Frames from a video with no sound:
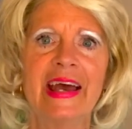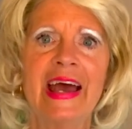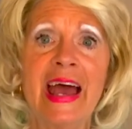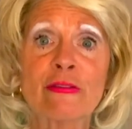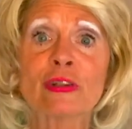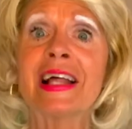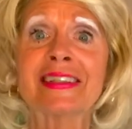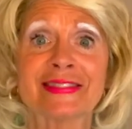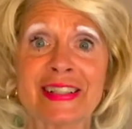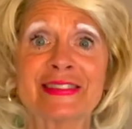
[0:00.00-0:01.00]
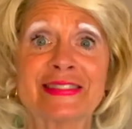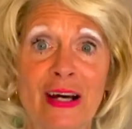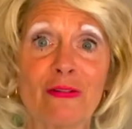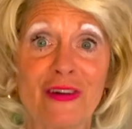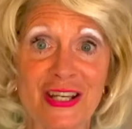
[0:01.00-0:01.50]
Everlasting
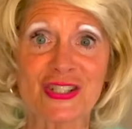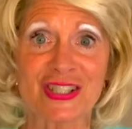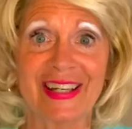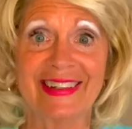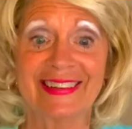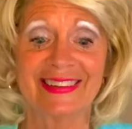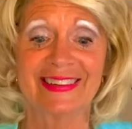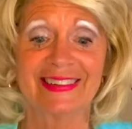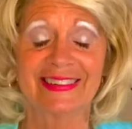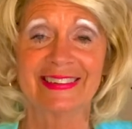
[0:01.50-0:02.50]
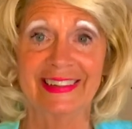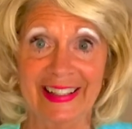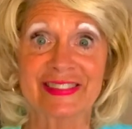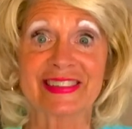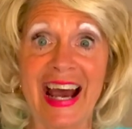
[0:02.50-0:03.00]
salvation
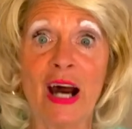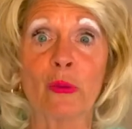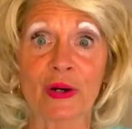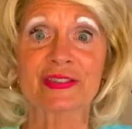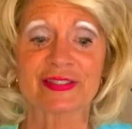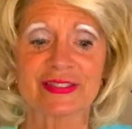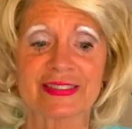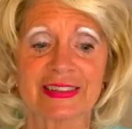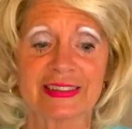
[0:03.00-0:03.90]
is ours.